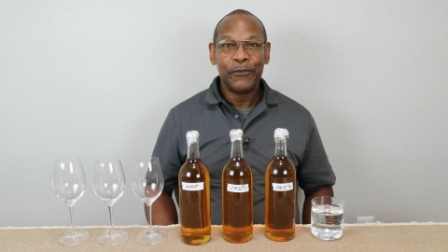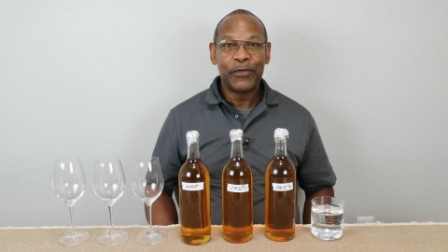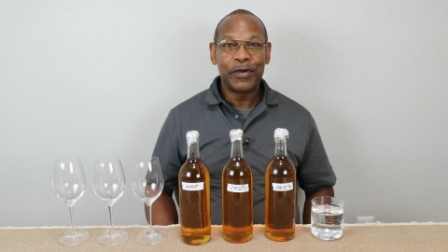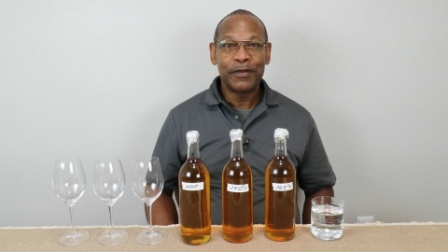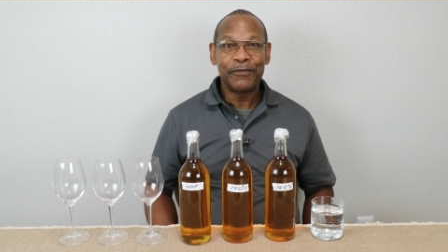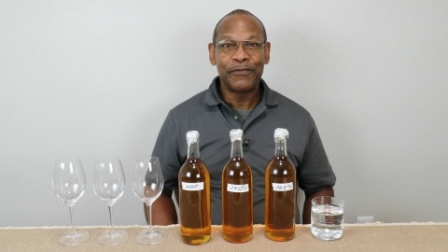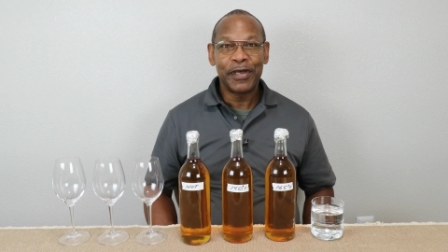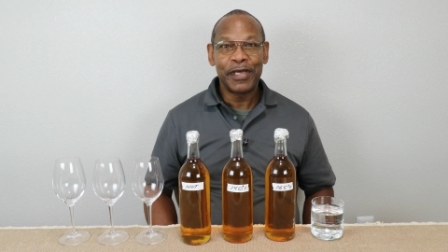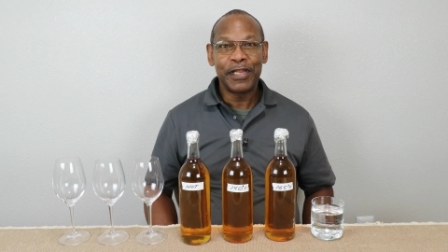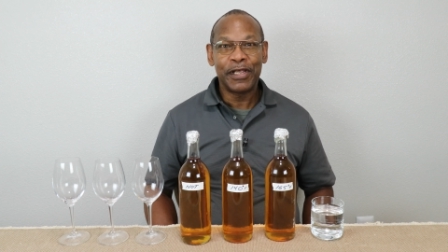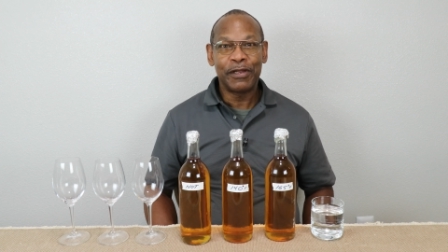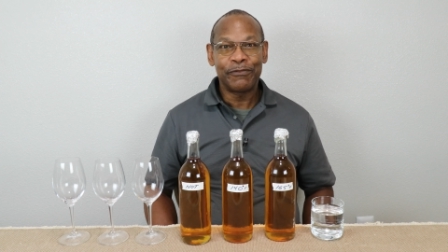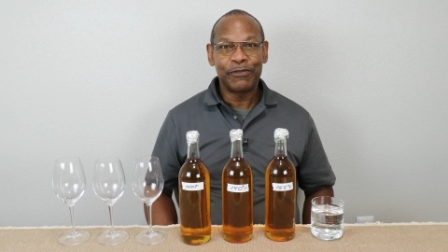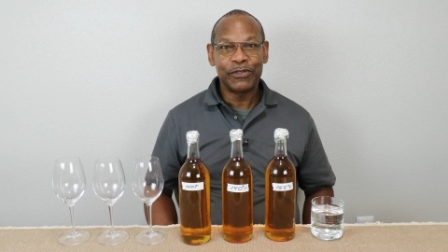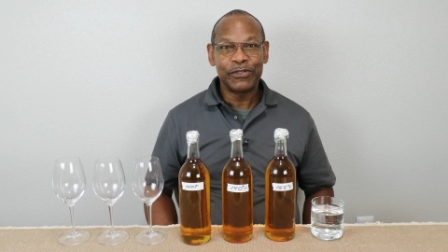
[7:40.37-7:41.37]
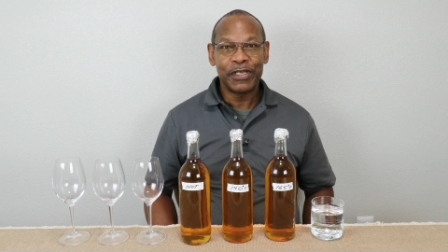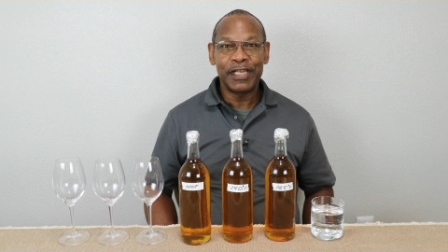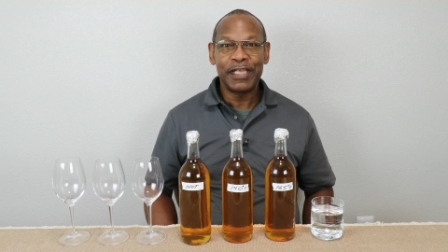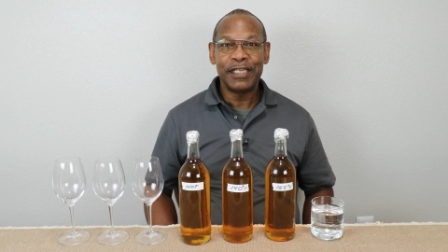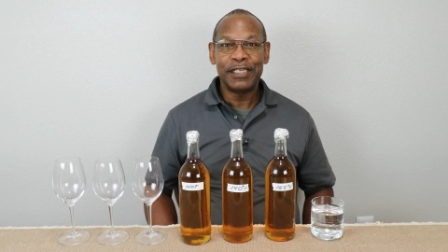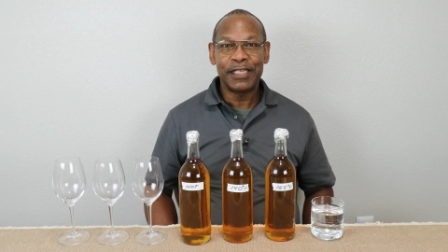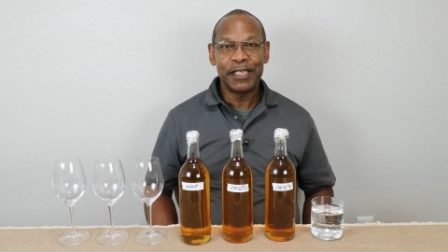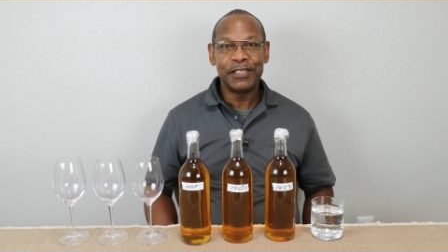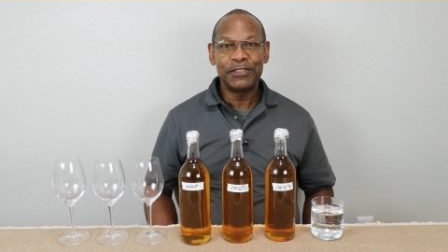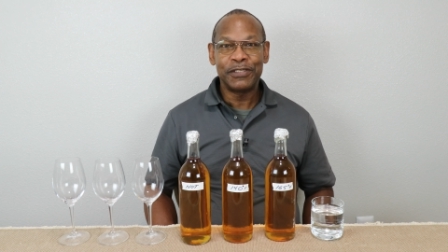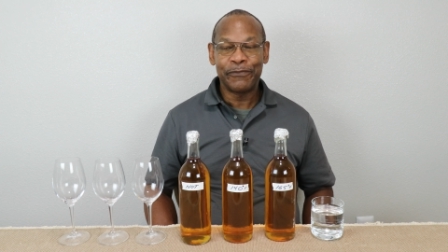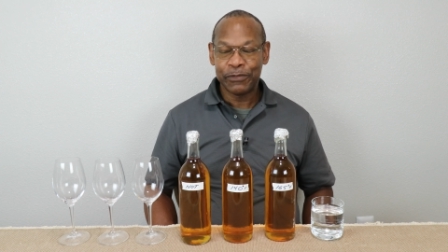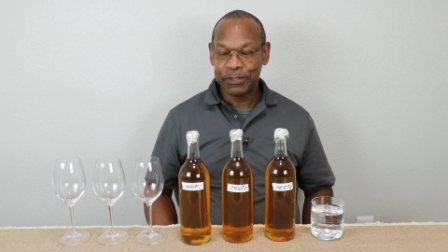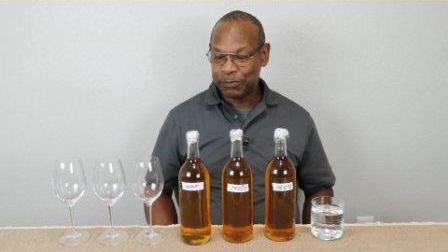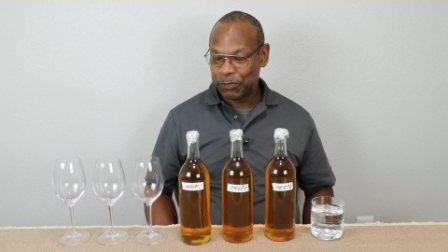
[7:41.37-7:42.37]
We're going to find out if there's any taste
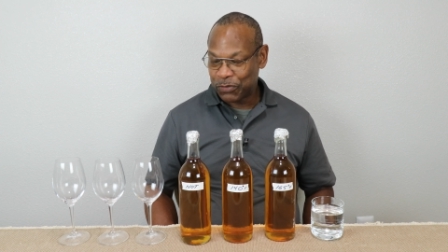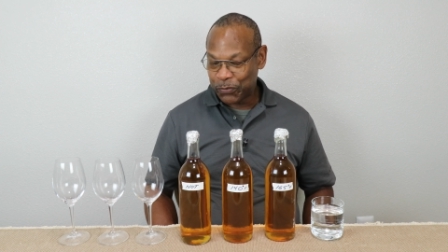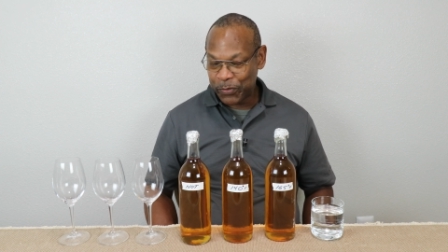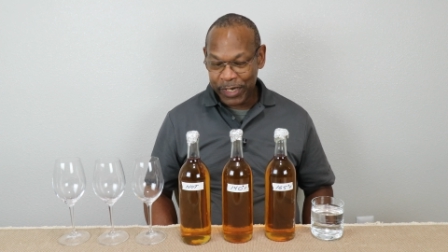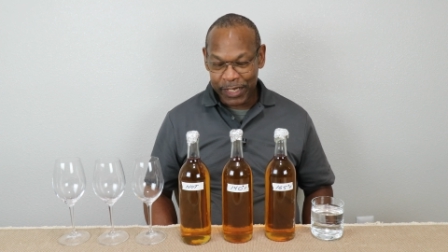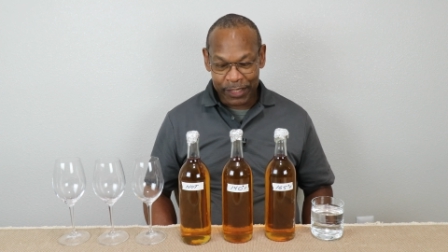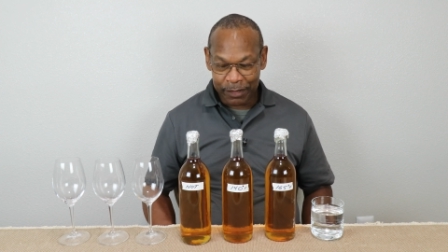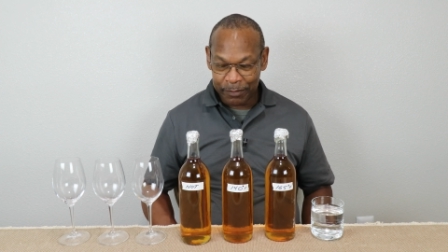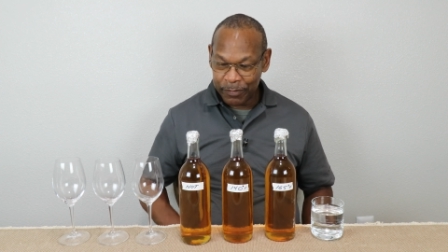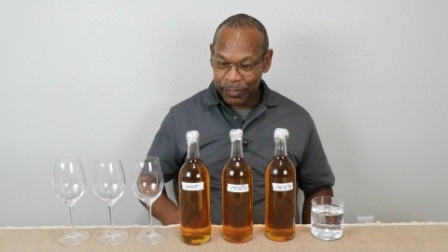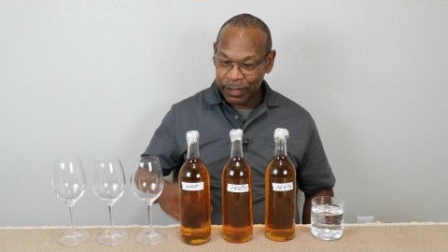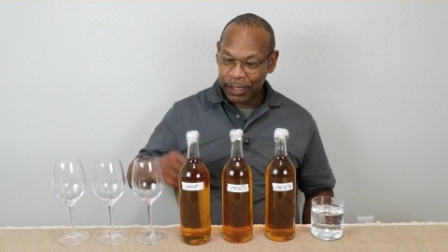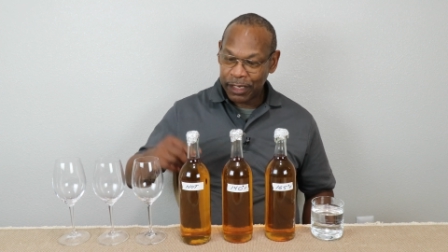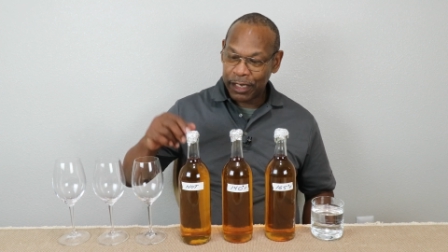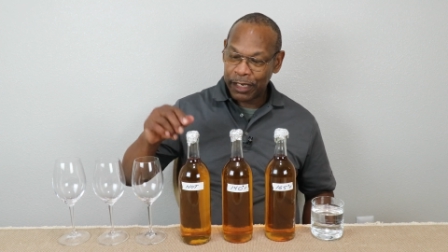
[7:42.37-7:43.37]
difference between them.